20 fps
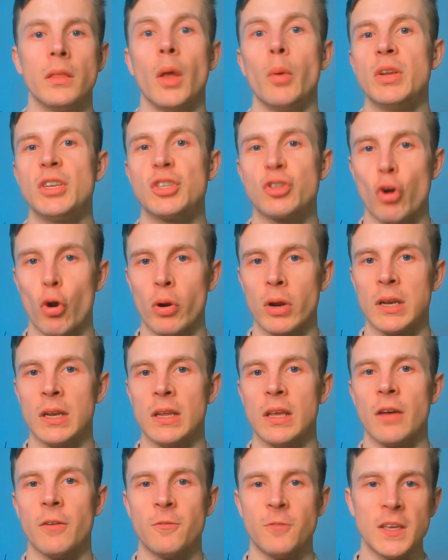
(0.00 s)
There is
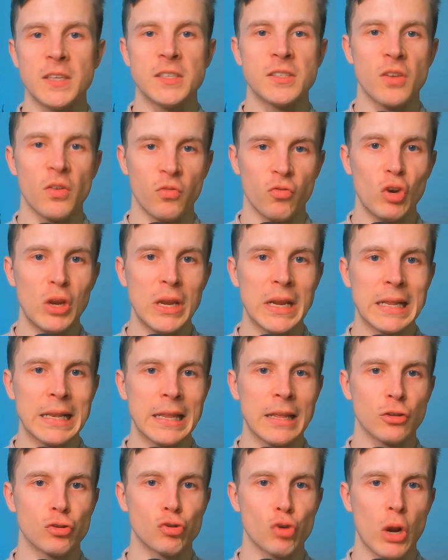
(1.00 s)
currently a phase 3
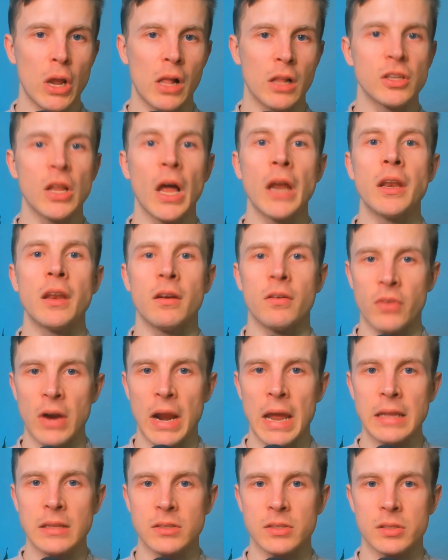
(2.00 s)
clinical trial done in
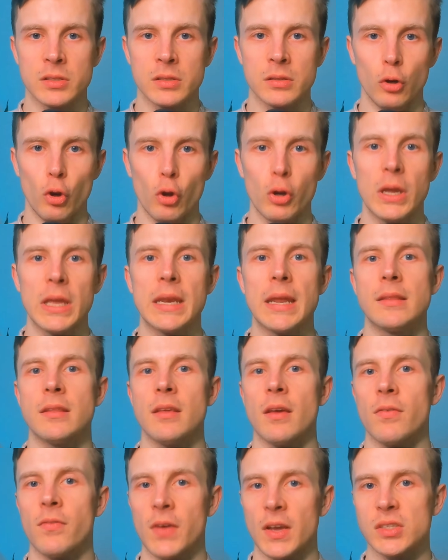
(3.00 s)
France looking at
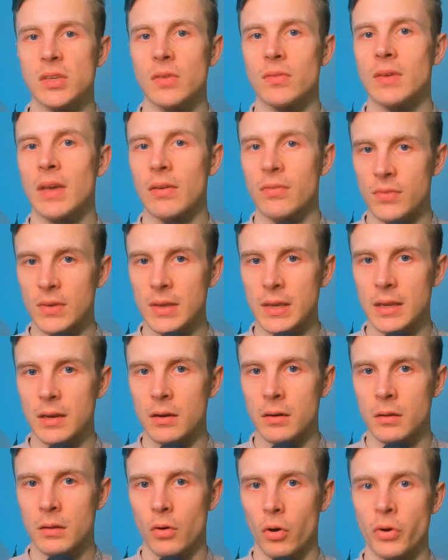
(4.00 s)
the effects of
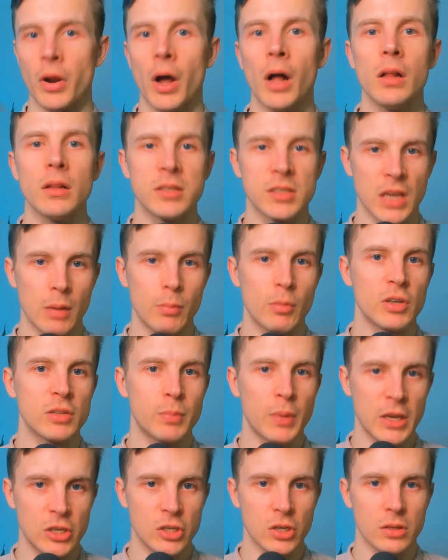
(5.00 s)
caffeine on Alzheimer's
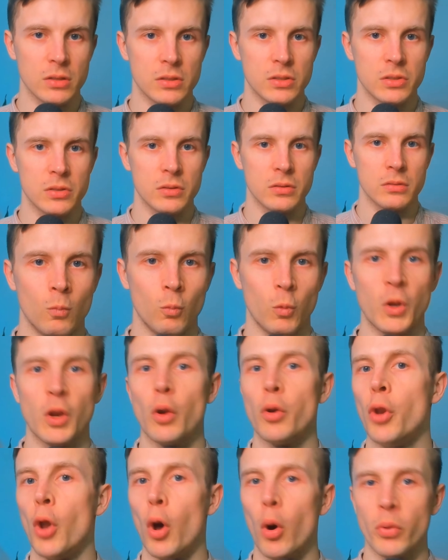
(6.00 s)
patients. We
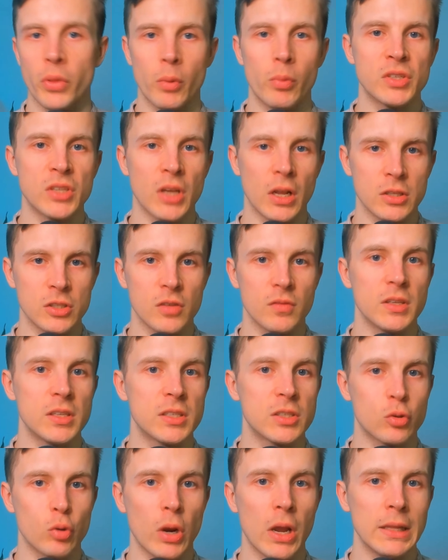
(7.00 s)
don't know the results of
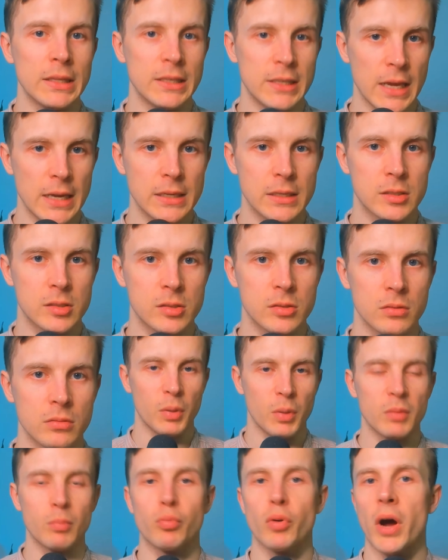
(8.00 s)
this trial yet,
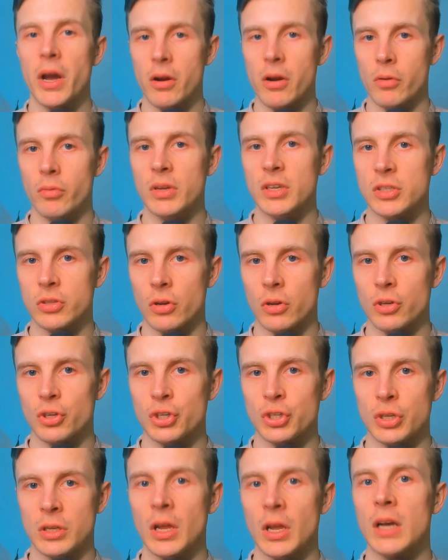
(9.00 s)
but prior
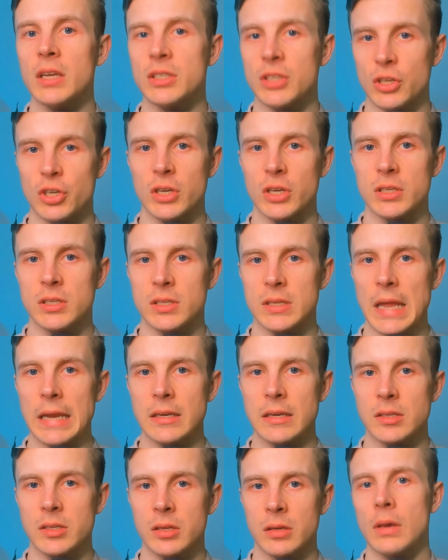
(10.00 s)
research does suggest
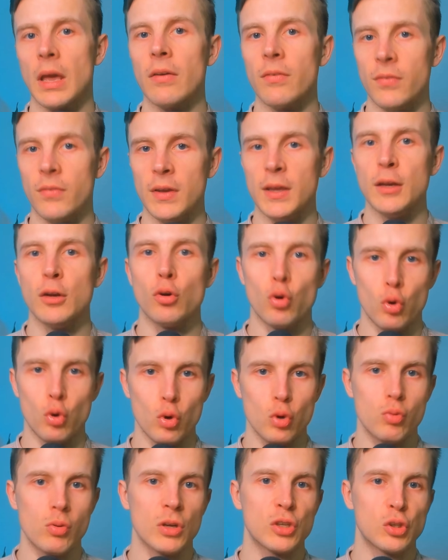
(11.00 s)
that caffeine
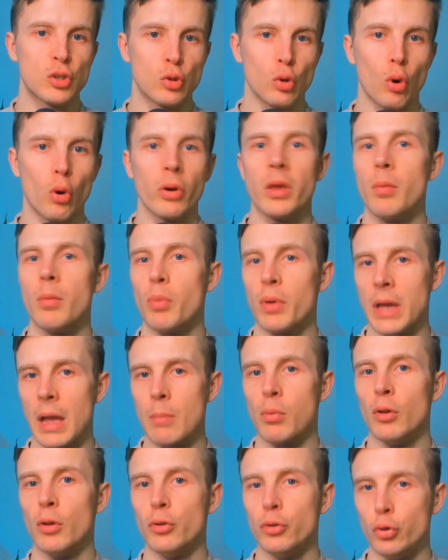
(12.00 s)
could restore
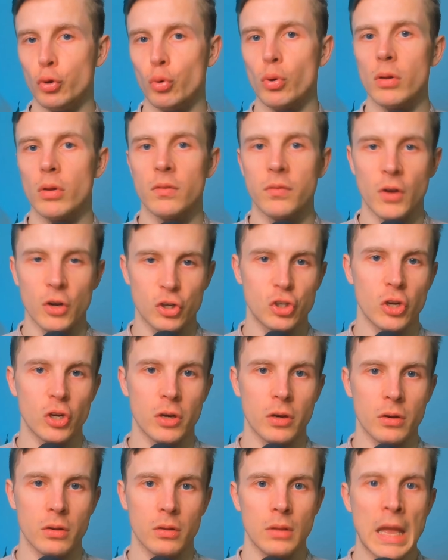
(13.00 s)
hippocampal neural
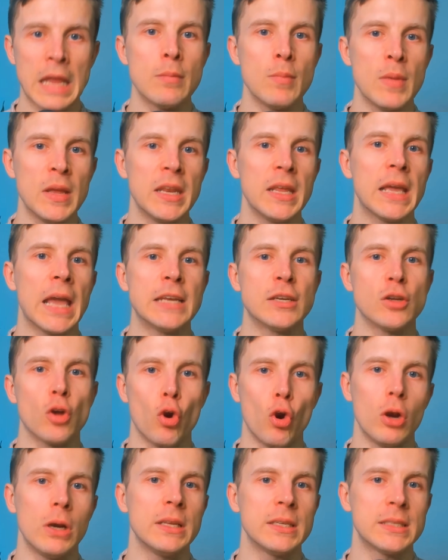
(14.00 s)
function and mitigate
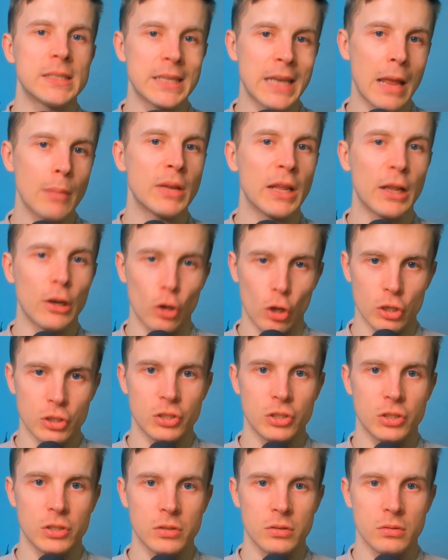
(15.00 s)
early synaptic
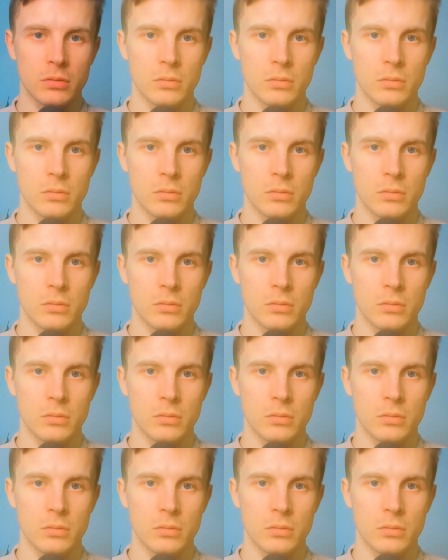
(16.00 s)
loss.